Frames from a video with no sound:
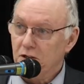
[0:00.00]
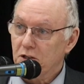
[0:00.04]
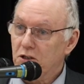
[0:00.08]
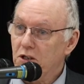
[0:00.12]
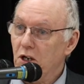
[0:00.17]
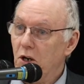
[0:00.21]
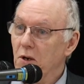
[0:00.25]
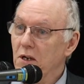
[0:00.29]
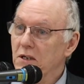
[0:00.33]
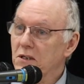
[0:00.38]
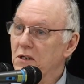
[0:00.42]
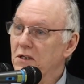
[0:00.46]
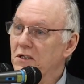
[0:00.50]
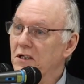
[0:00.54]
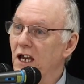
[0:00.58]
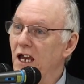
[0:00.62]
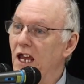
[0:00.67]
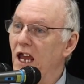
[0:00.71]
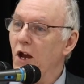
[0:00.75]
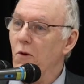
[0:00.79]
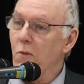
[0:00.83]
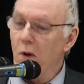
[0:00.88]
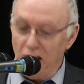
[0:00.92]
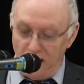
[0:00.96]
So, as I
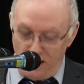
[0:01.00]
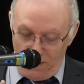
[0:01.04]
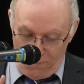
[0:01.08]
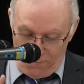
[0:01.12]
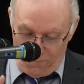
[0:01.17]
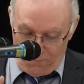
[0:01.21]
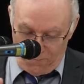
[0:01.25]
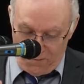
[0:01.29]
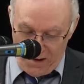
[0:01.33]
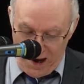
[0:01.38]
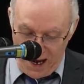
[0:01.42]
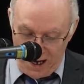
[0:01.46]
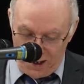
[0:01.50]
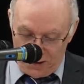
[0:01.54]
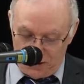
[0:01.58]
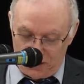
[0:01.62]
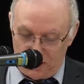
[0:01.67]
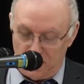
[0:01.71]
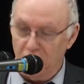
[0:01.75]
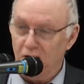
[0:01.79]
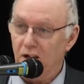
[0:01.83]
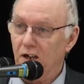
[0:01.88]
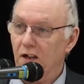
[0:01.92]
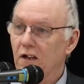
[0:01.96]
say, he went in
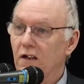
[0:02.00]
faith